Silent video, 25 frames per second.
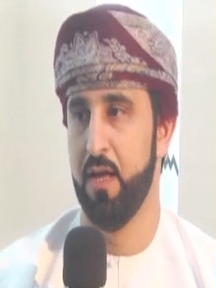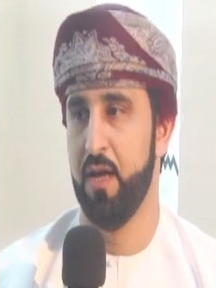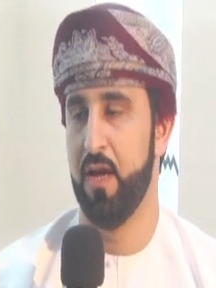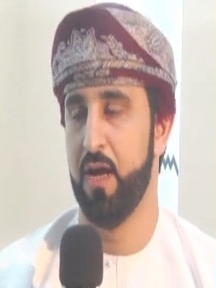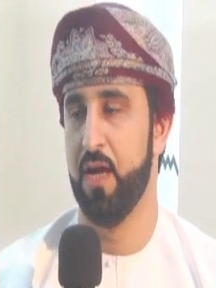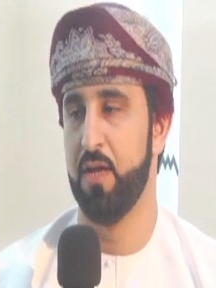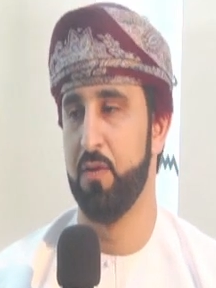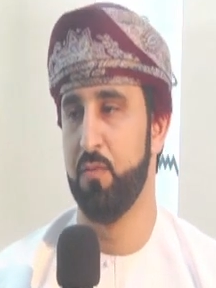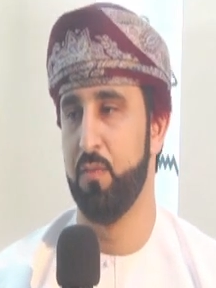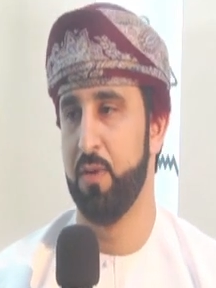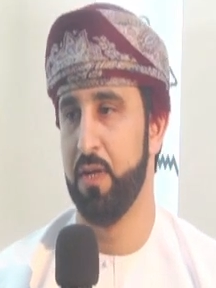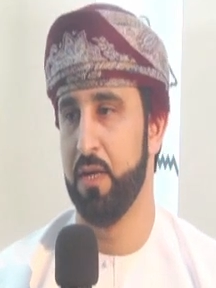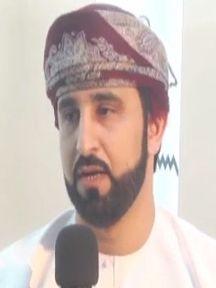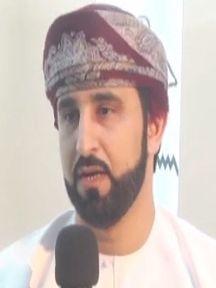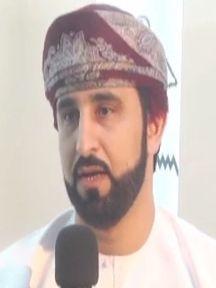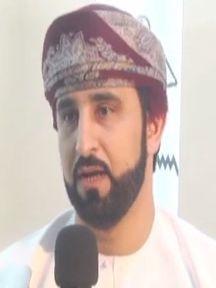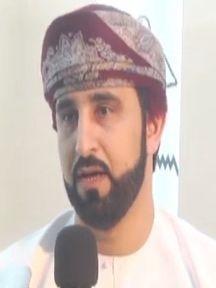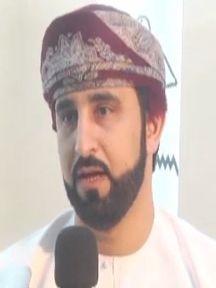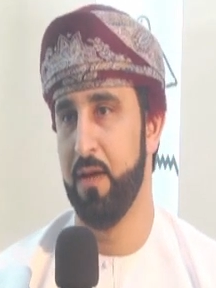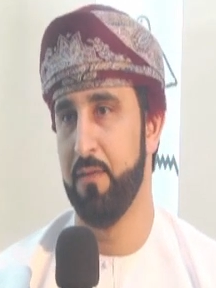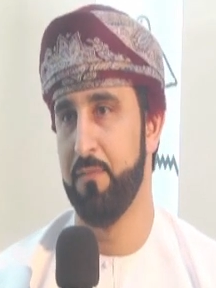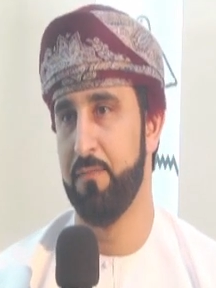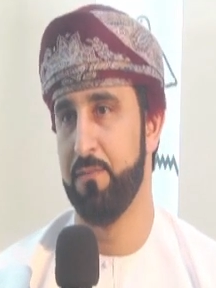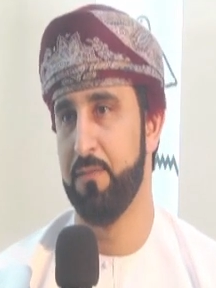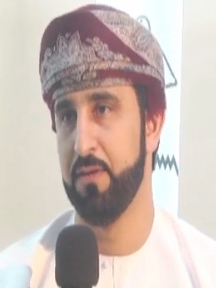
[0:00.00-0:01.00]
and we
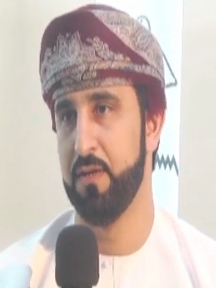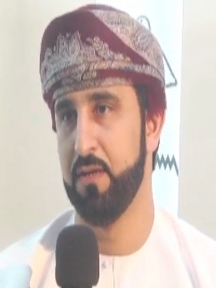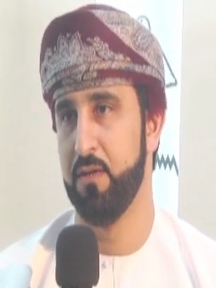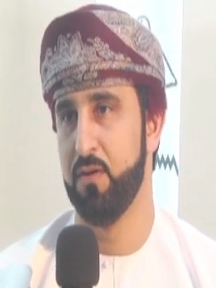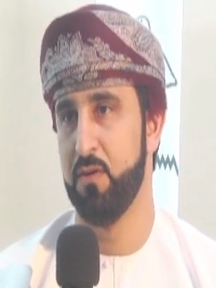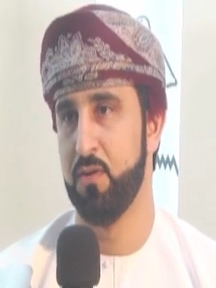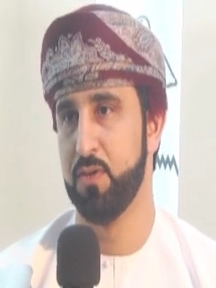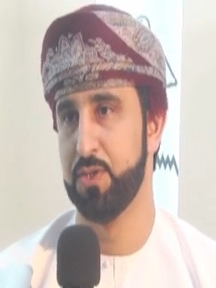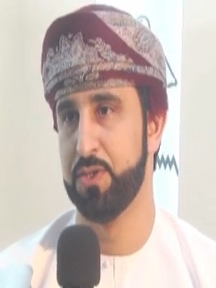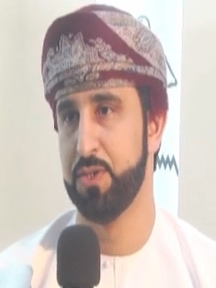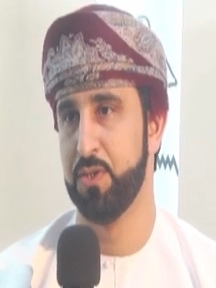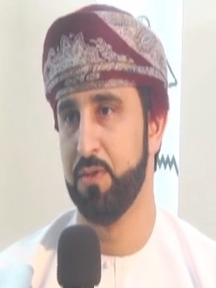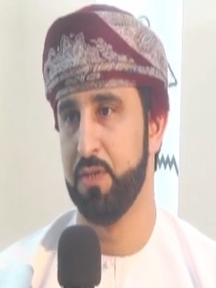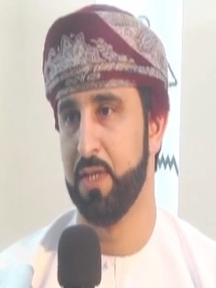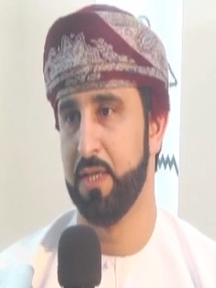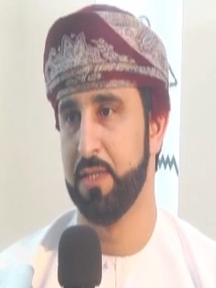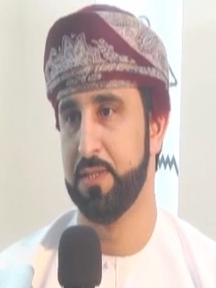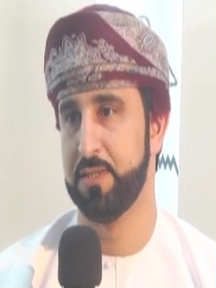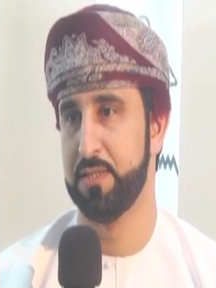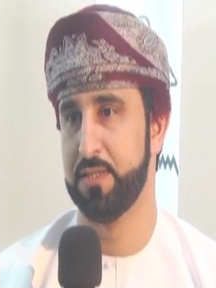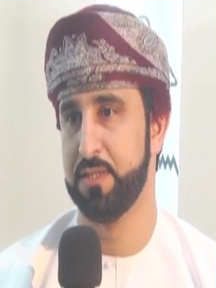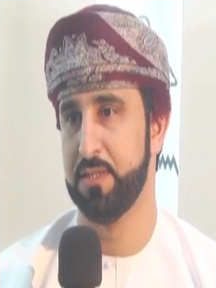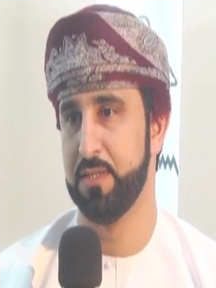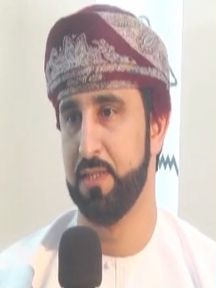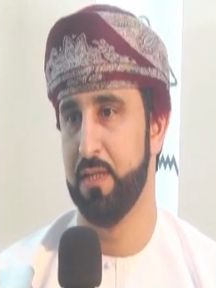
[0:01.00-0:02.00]
have also
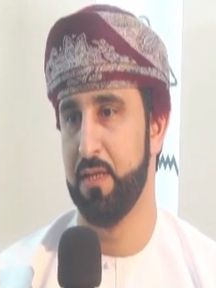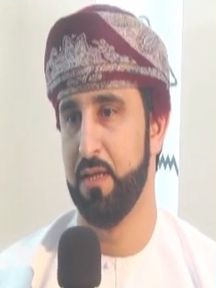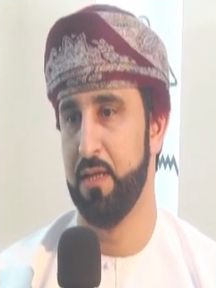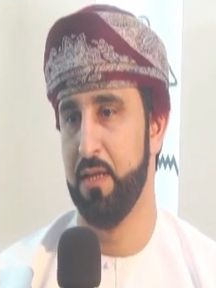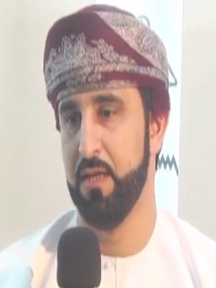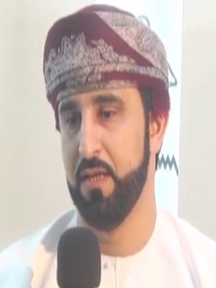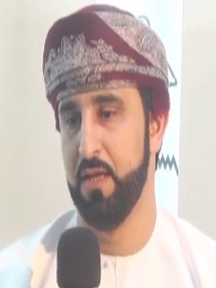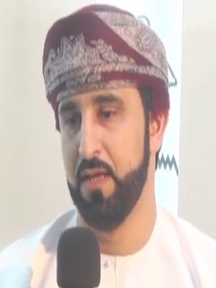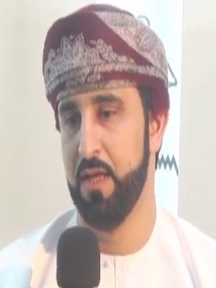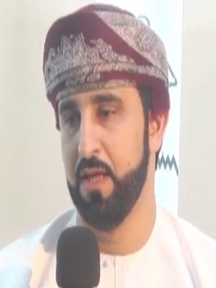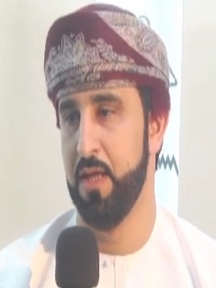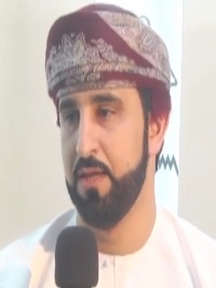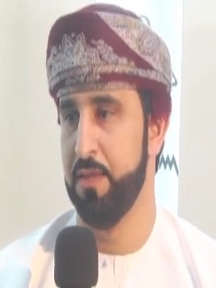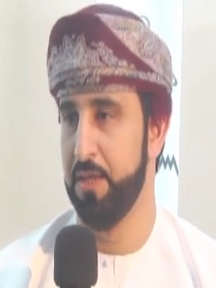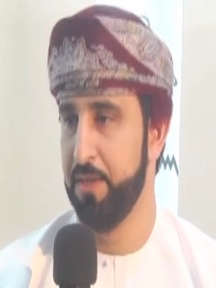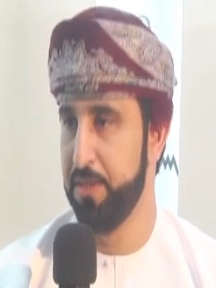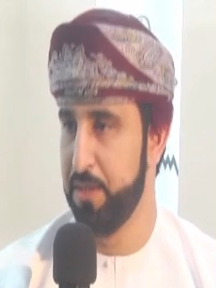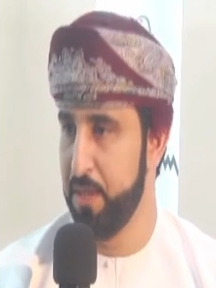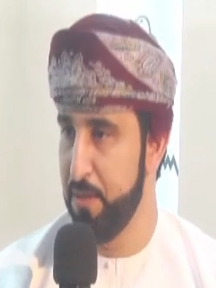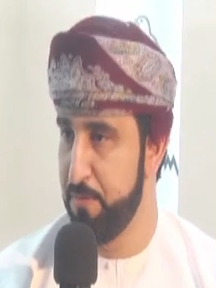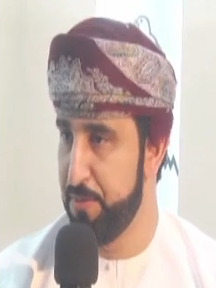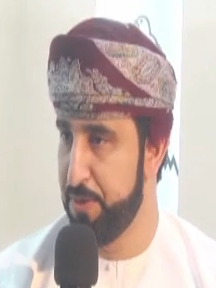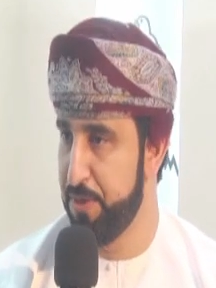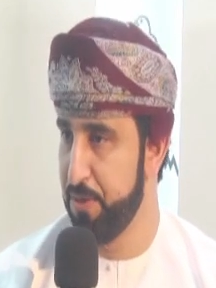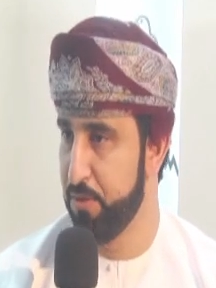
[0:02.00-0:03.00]
that's the
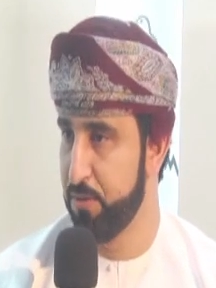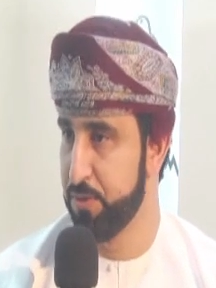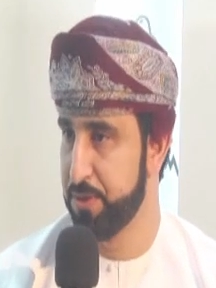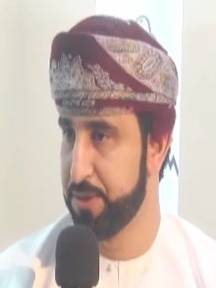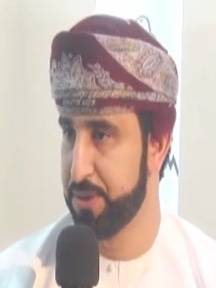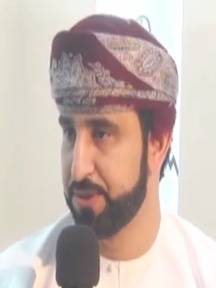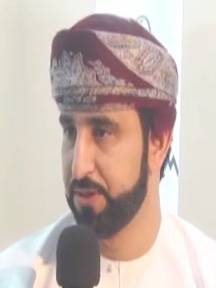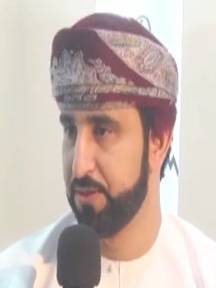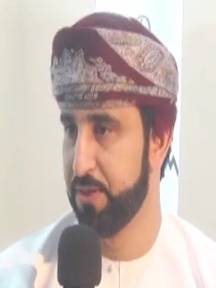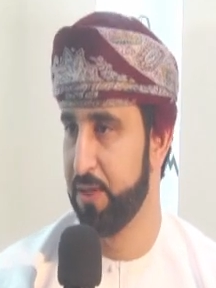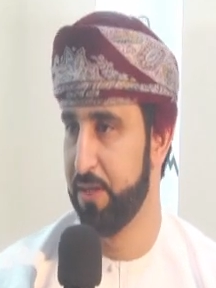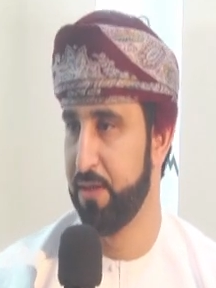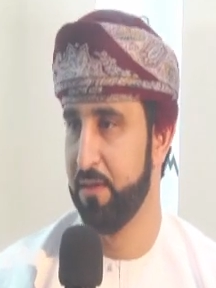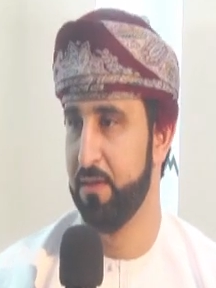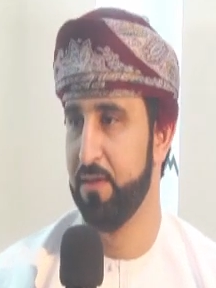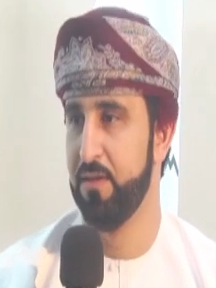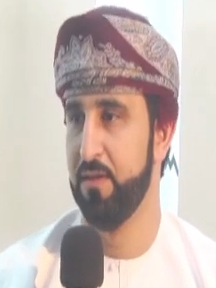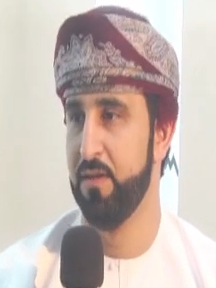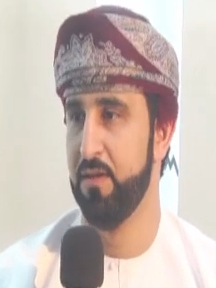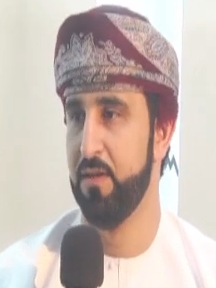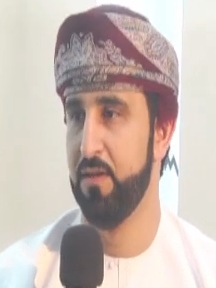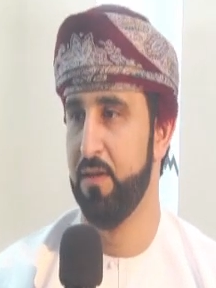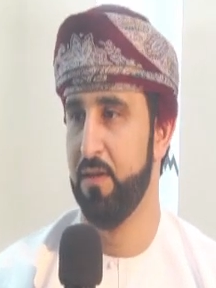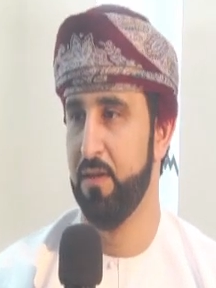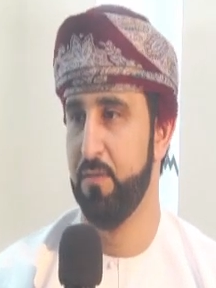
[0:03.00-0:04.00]
depth history
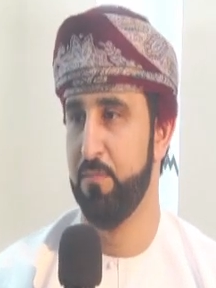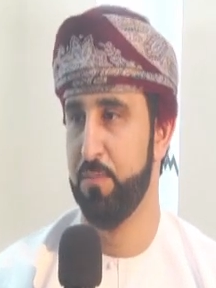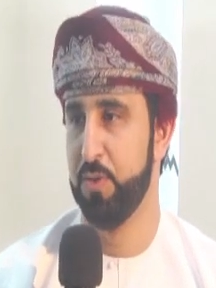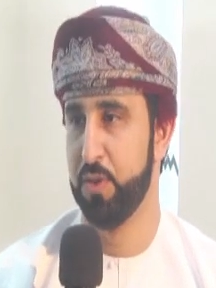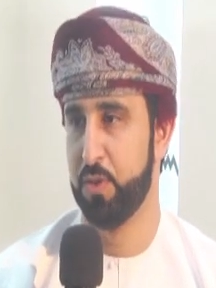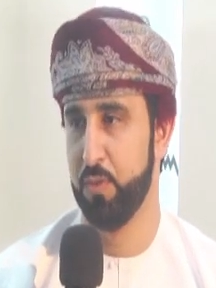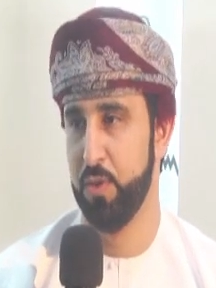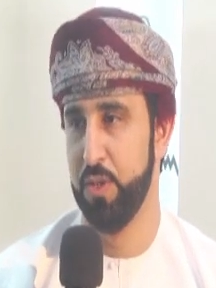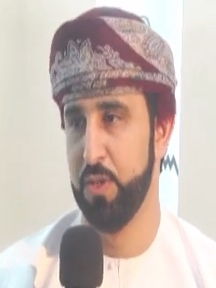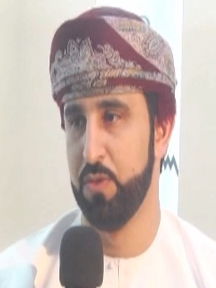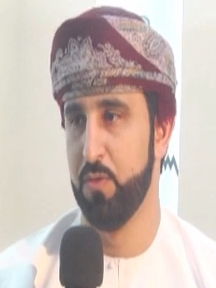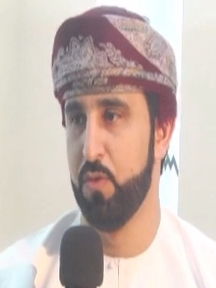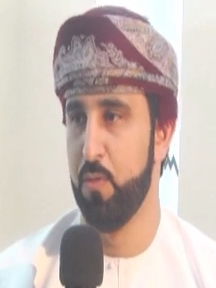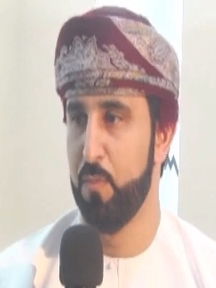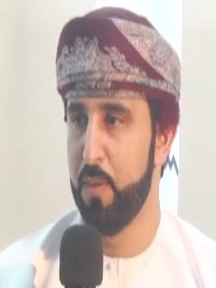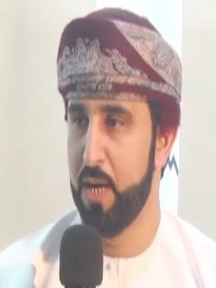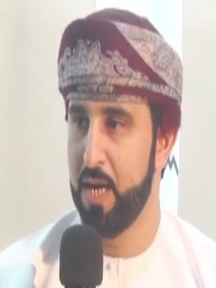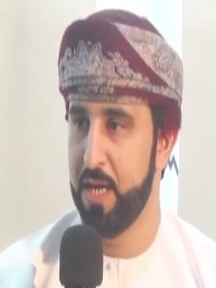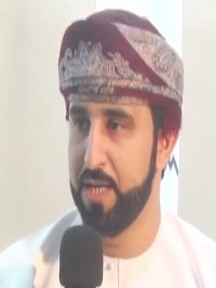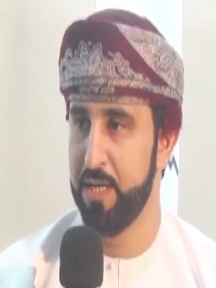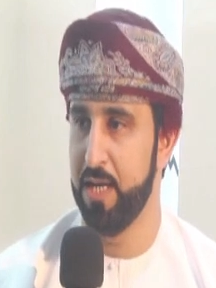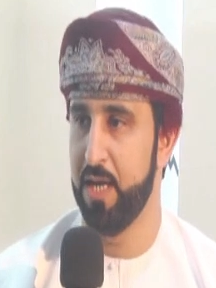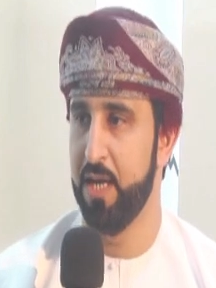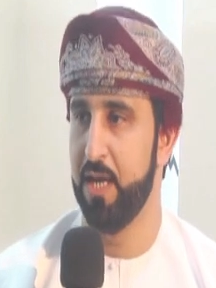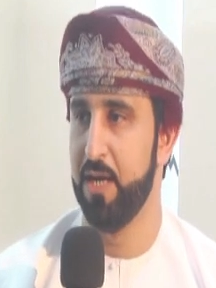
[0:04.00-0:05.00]
between
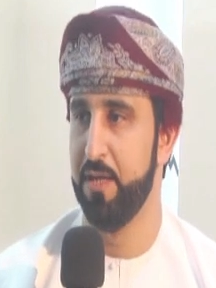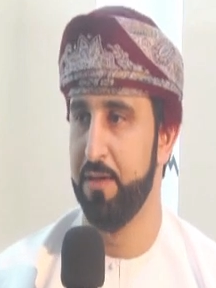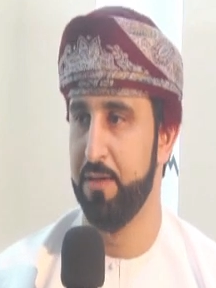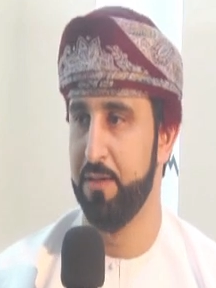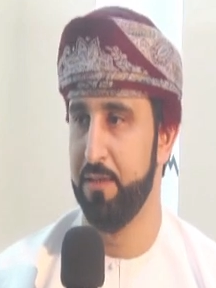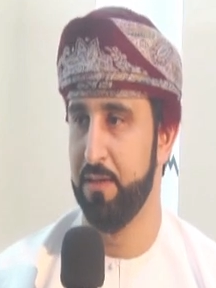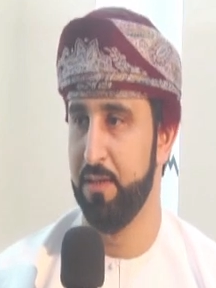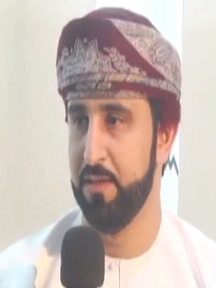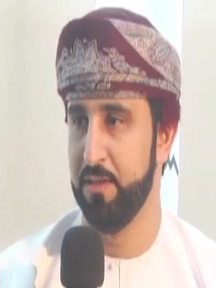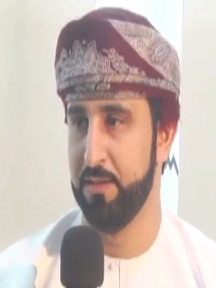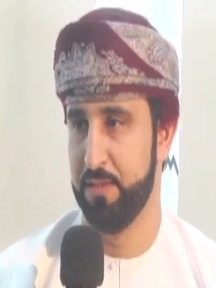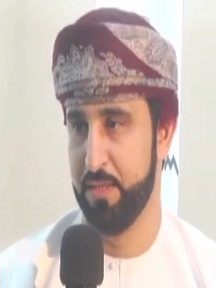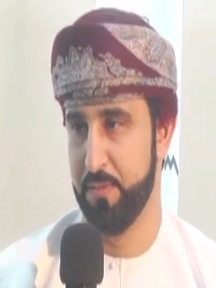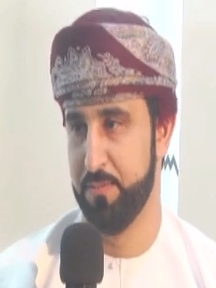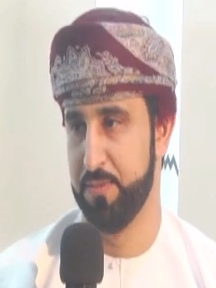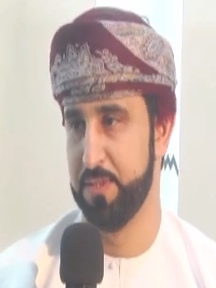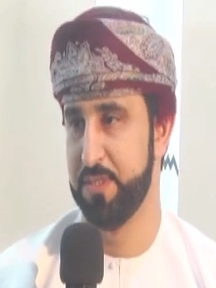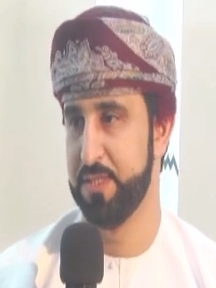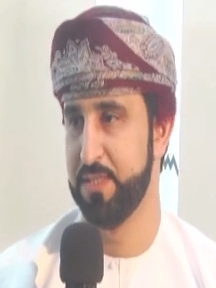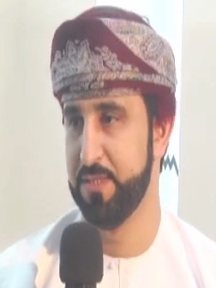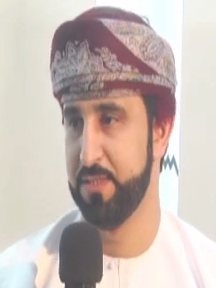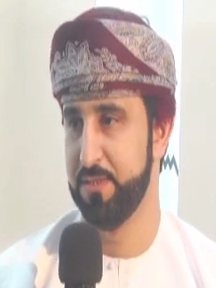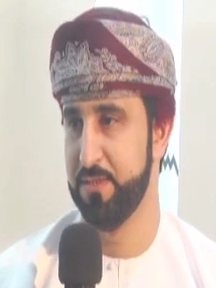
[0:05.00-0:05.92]
Oman and Egypt.